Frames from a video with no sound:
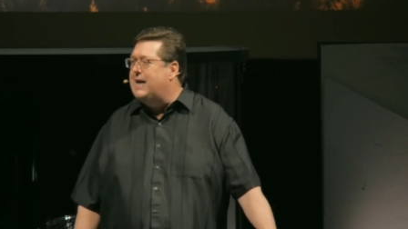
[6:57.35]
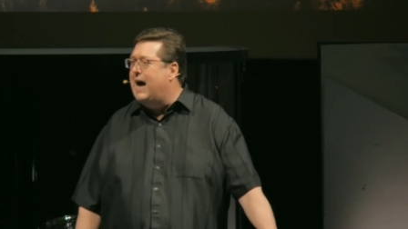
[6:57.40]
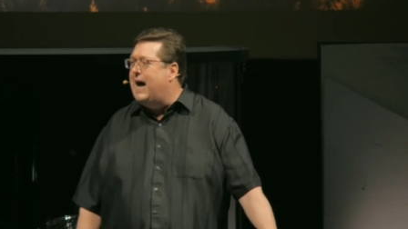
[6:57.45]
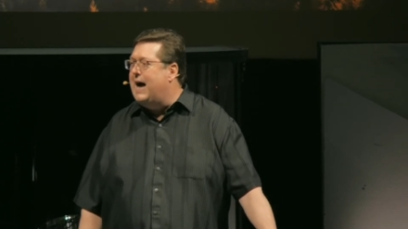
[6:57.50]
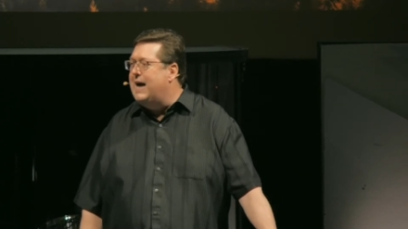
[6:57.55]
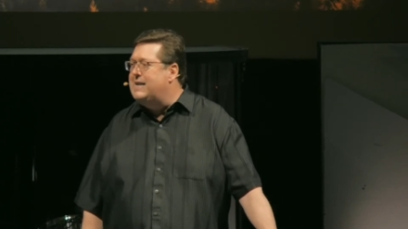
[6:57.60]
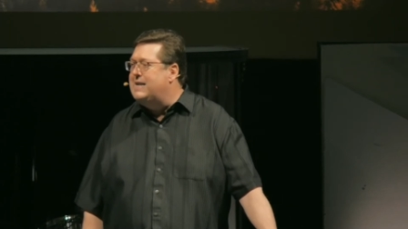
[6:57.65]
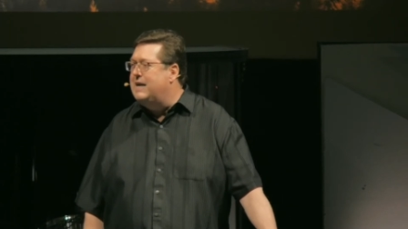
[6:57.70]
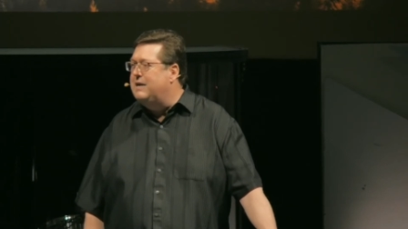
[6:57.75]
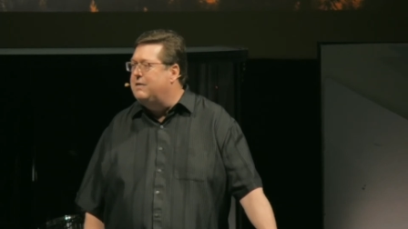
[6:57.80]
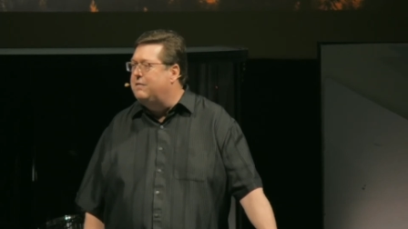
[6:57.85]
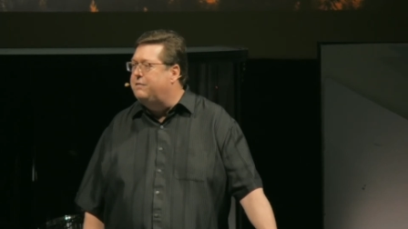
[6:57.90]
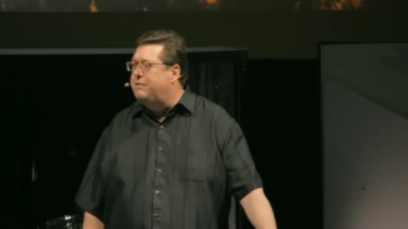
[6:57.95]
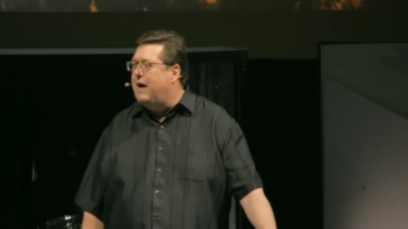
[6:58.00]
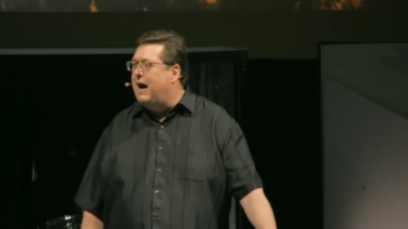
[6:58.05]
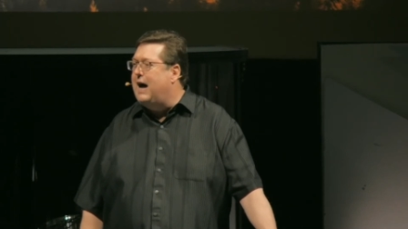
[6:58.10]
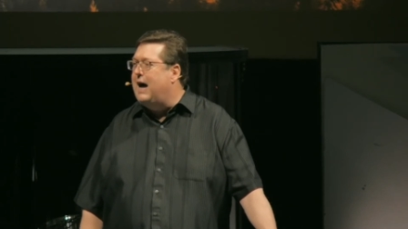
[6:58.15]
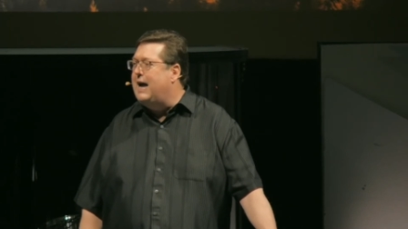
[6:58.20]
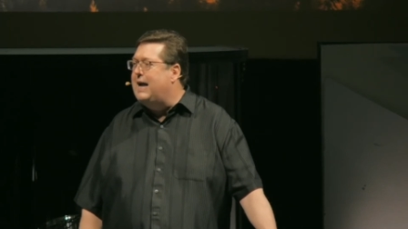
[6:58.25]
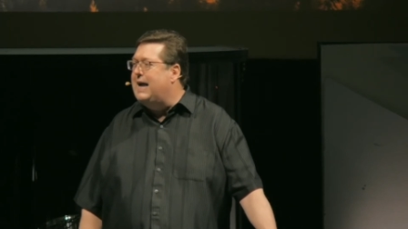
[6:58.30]
to
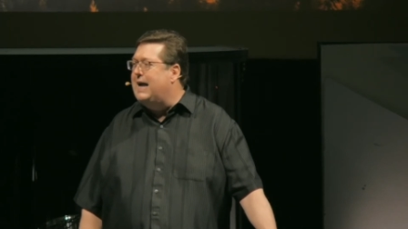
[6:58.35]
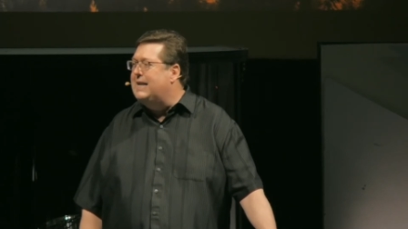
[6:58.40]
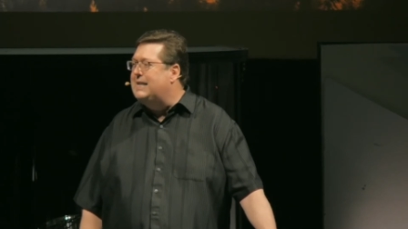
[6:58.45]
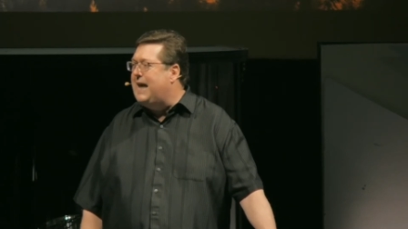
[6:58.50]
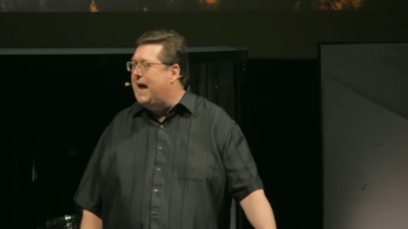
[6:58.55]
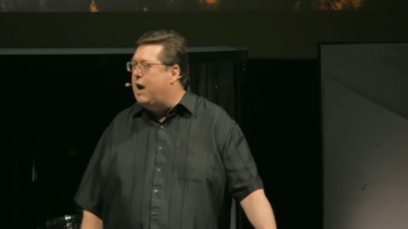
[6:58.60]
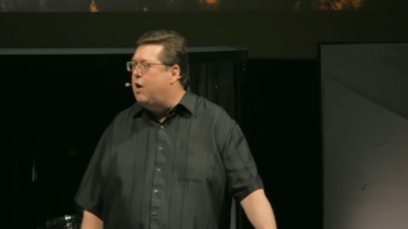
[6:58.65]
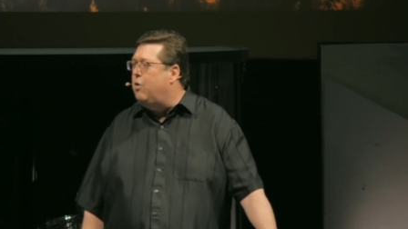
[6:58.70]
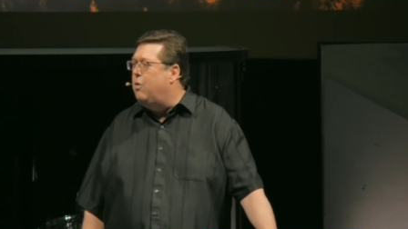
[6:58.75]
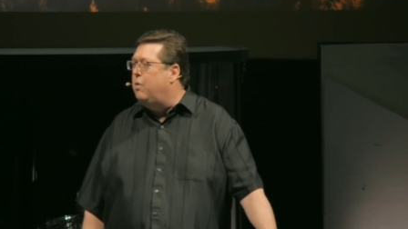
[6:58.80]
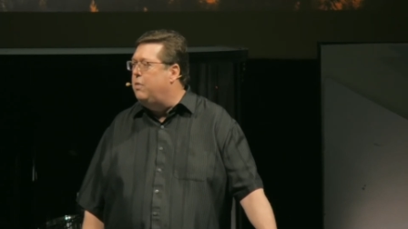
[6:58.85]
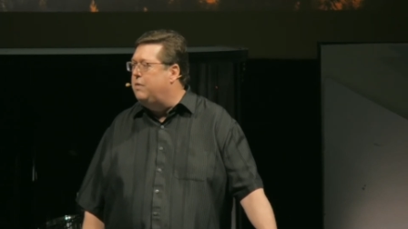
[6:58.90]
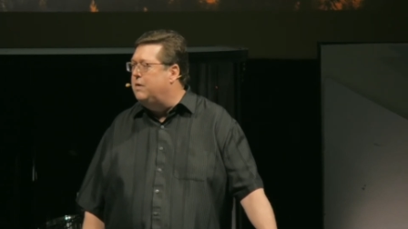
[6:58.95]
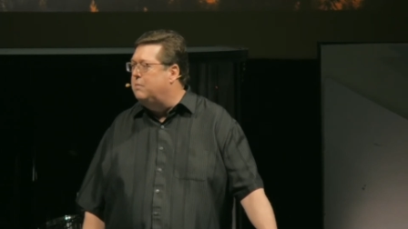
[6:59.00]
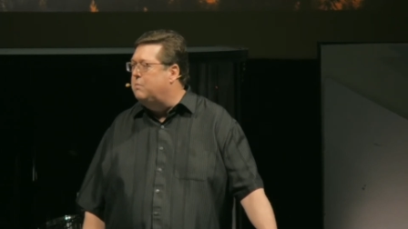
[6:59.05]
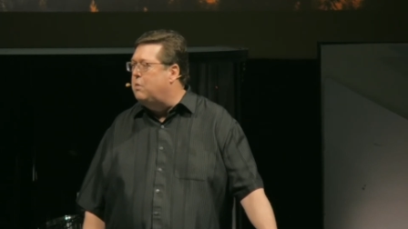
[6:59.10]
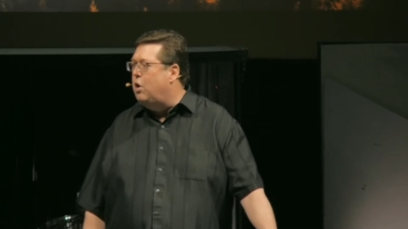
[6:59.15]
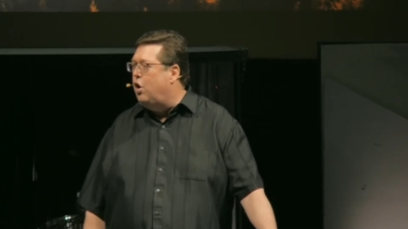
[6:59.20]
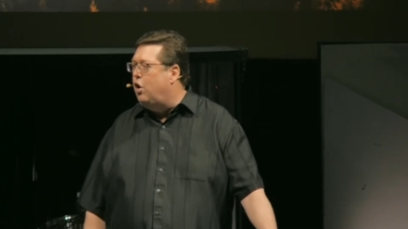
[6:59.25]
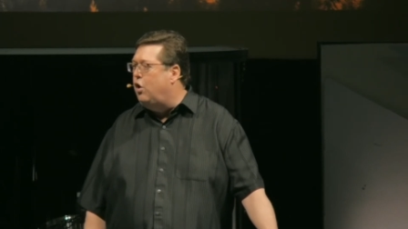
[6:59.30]
identify and count
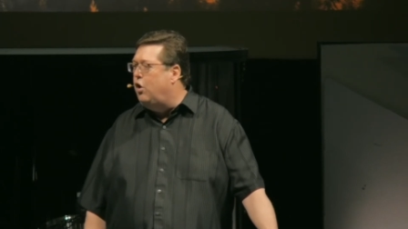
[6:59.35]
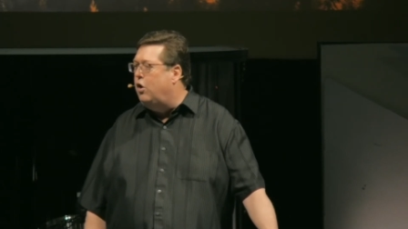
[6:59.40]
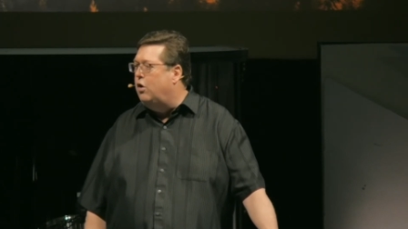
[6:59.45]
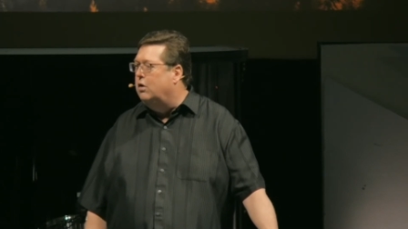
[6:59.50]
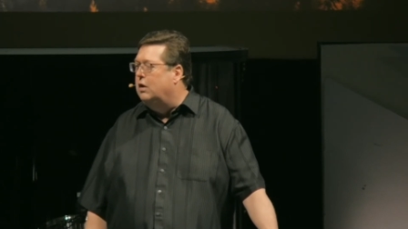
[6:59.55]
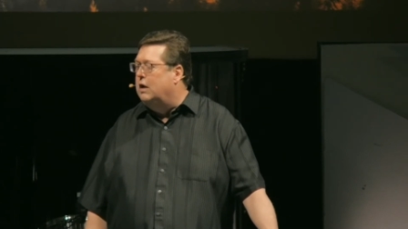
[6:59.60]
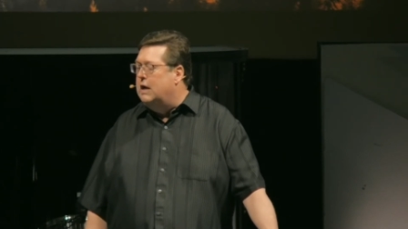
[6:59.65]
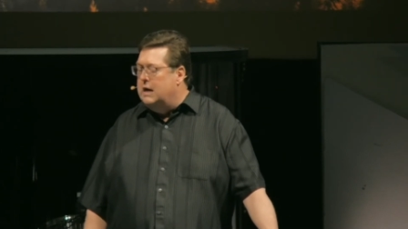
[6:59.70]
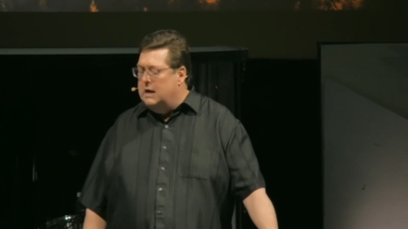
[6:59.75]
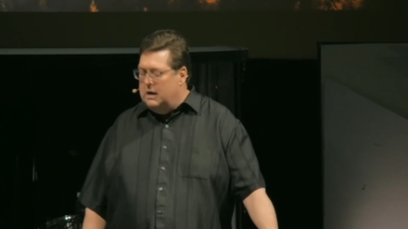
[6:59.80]
them all.